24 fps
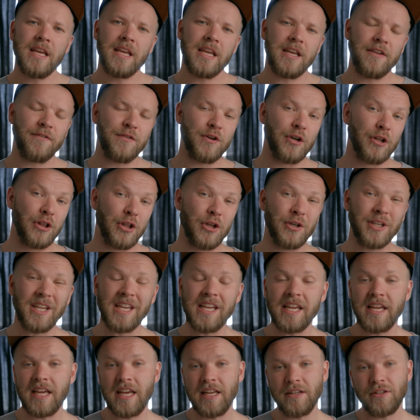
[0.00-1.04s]
If you're
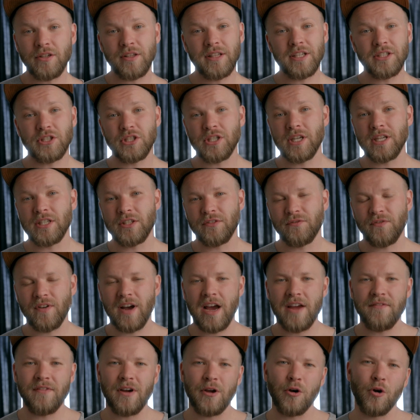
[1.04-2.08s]
looking into the
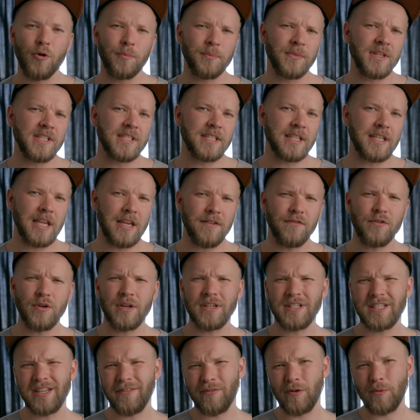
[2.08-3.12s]
GH5, I hope this gave you a
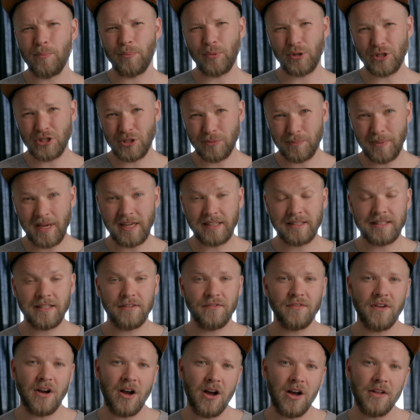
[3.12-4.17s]
different
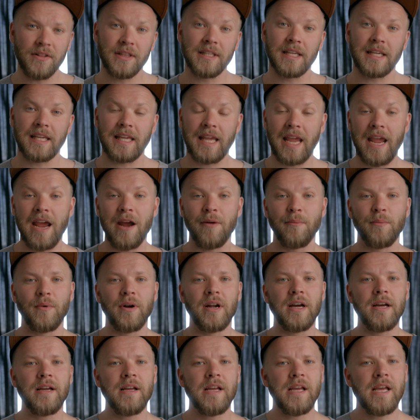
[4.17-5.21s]
perspective on the
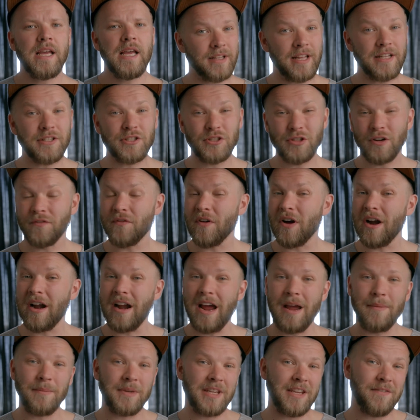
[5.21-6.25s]
camera. And so far,
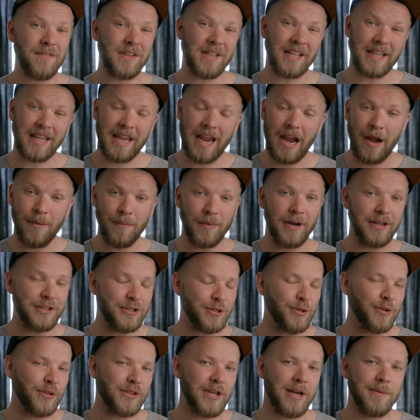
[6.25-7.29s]
I'm giving the camera
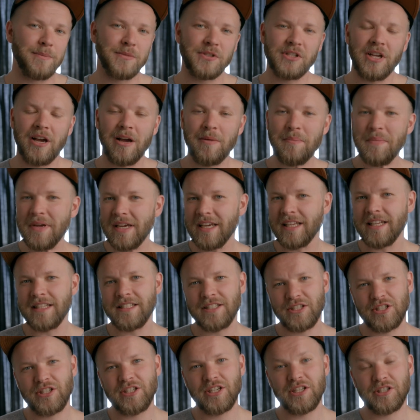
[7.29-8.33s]
2 thumbs up.
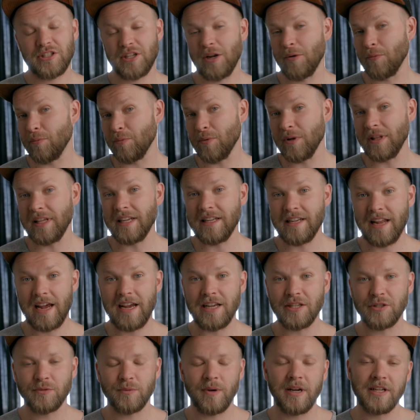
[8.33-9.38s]
It's just a really
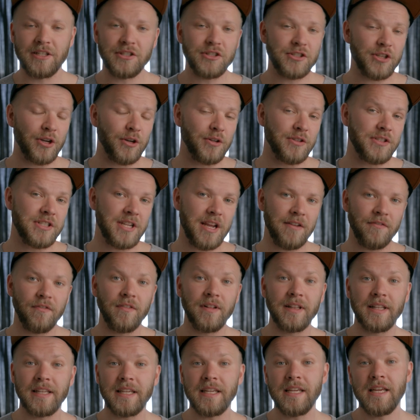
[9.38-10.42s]
nice one, so
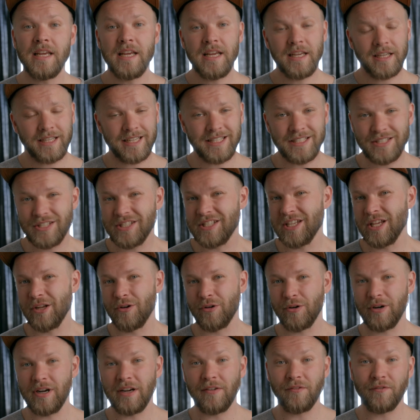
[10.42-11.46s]
definitely
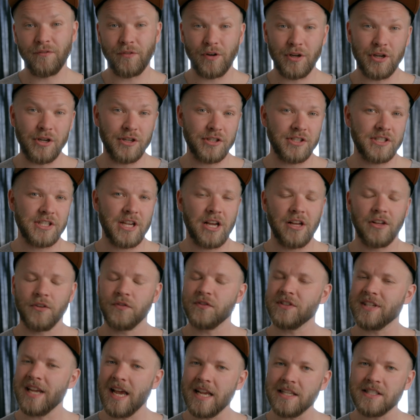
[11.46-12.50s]
consider it for
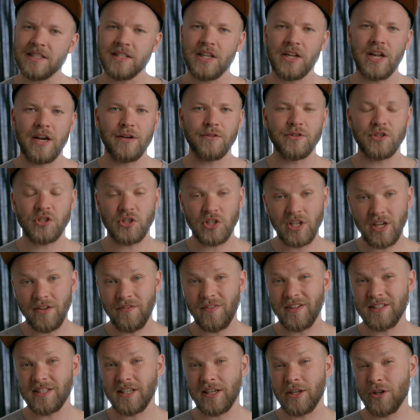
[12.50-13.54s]
yourself. Test it out, see
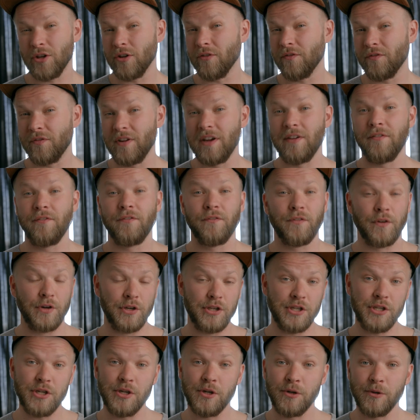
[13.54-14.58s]
if it's a good fit for
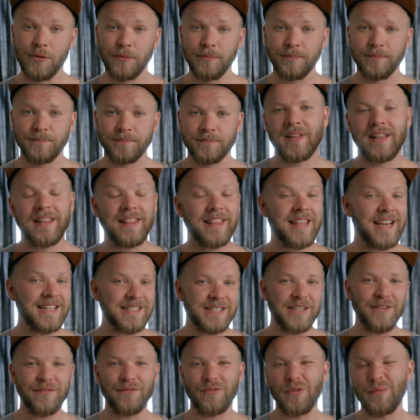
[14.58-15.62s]
you.
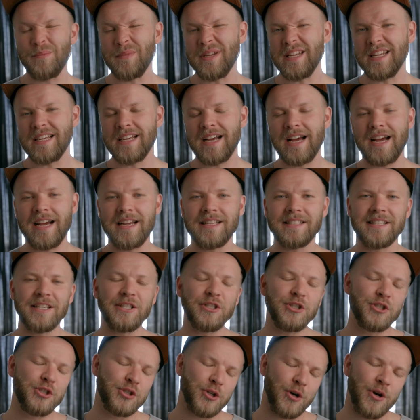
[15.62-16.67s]
That's it for me, guys.
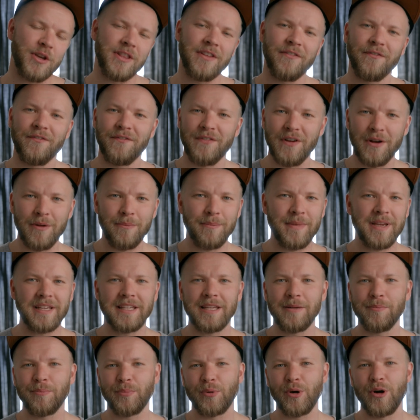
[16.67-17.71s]
Enjoy the
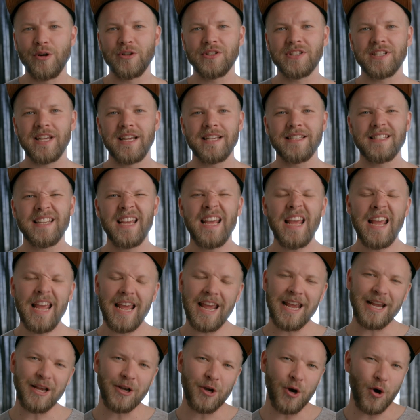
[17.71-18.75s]
filmmaking process
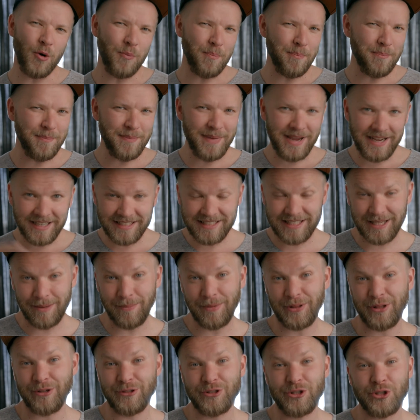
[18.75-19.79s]
and go make some
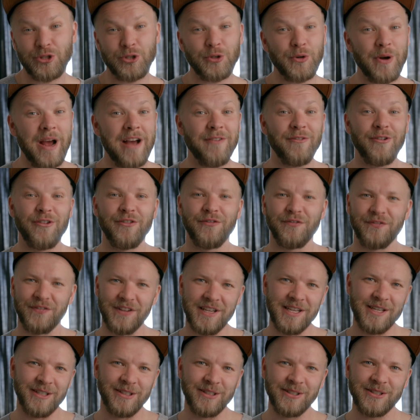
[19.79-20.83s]
of those travel
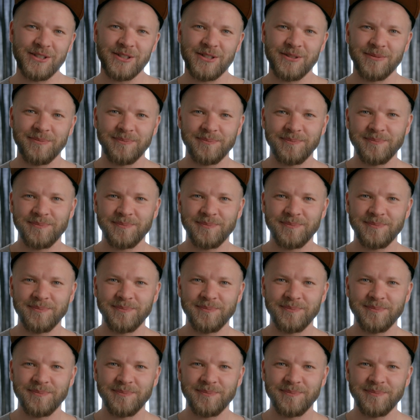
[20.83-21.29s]
feels.